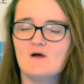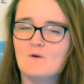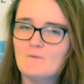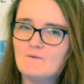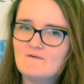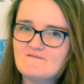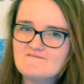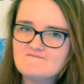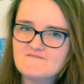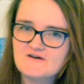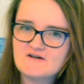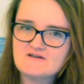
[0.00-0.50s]

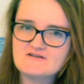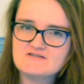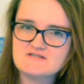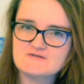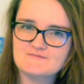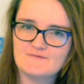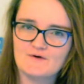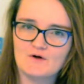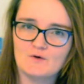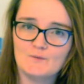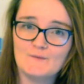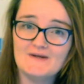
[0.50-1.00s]
Well, first
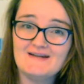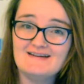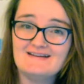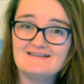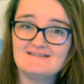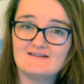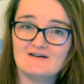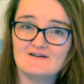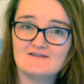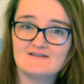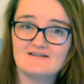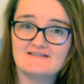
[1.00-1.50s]
of all, we need
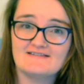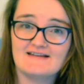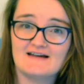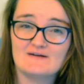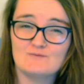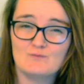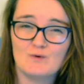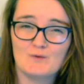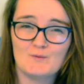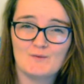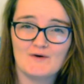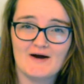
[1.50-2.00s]
to
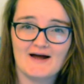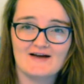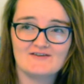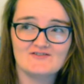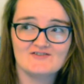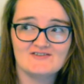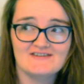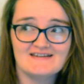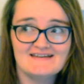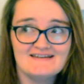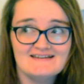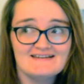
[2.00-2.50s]
understand what we're
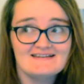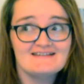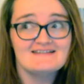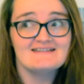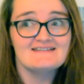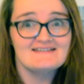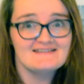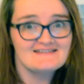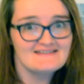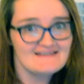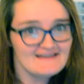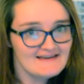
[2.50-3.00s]
actually
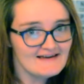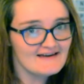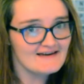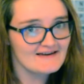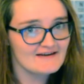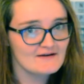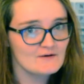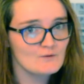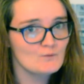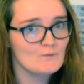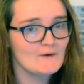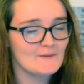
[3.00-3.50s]

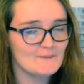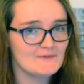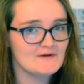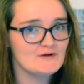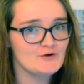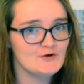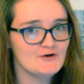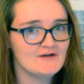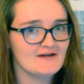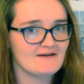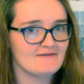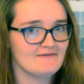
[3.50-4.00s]
seeing when we
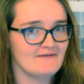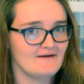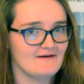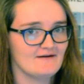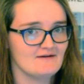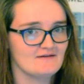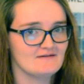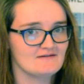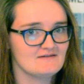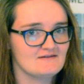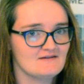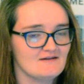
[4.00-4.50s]
look at
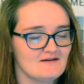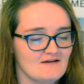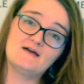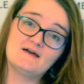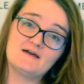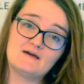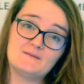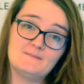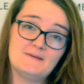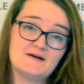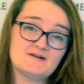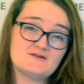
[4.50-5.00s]
things.
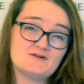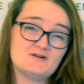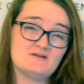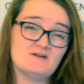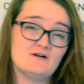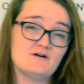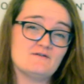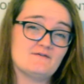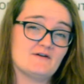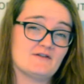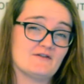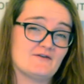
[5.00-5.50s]
Compared to a
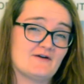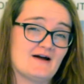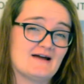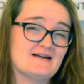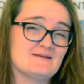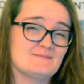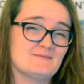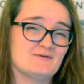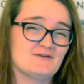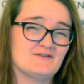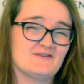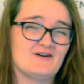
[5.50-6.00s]
lot of other
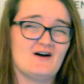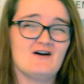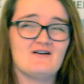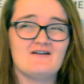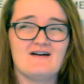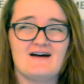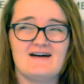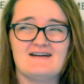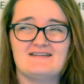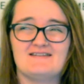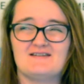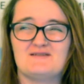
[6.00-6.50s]
animals,
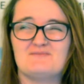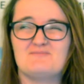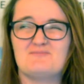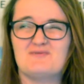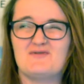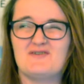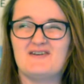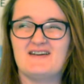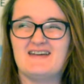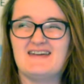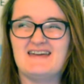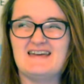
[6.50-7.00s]
our eyes are
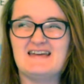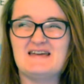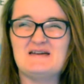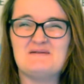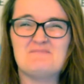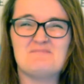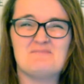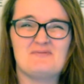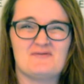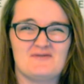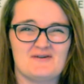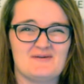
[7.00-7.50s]
pretty
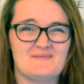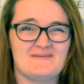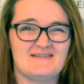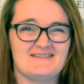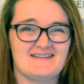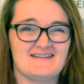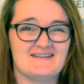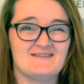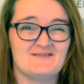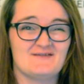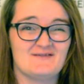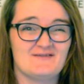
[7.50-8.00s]

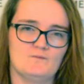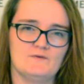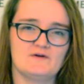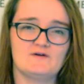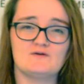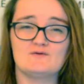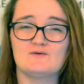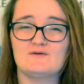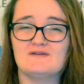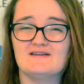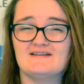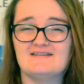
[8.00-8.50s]
primitive. We
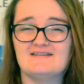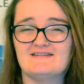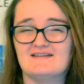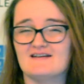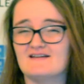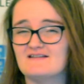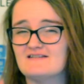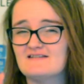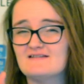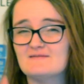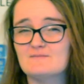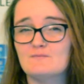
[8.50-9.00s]
can only see
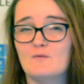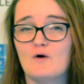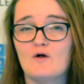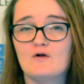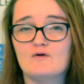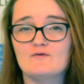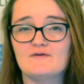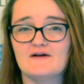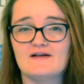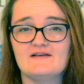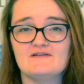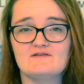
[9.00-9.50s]
a
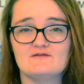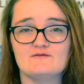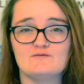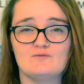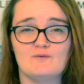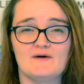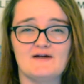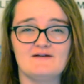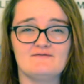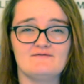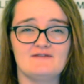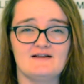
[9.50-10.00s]
small range of
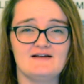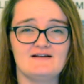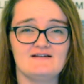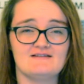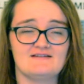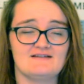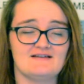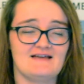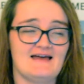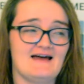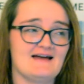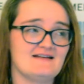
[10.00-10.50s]
wavelengths
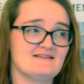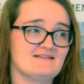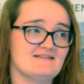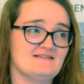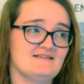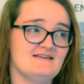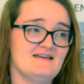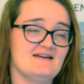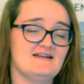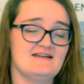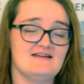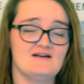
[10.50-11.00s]
and can't
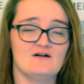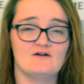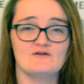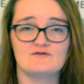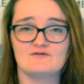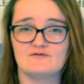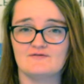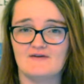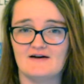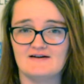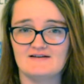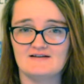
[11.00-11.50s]
see any
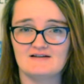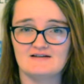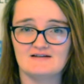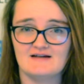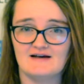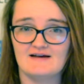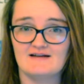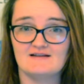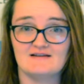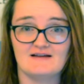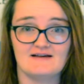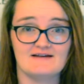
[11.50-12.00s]
ultraviolet
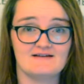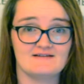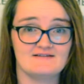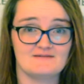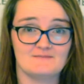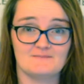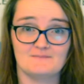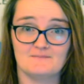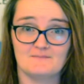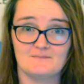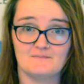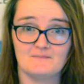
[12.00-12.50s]
light like
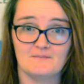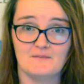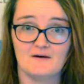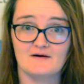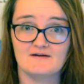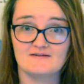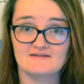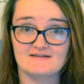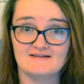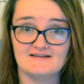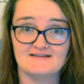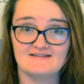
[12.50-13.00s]
some
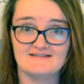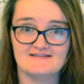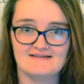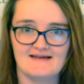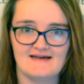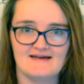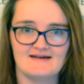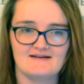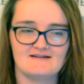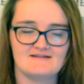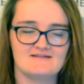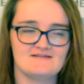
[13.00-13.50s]
bugs and
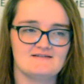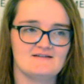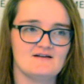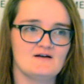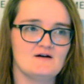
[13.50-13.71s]
insects.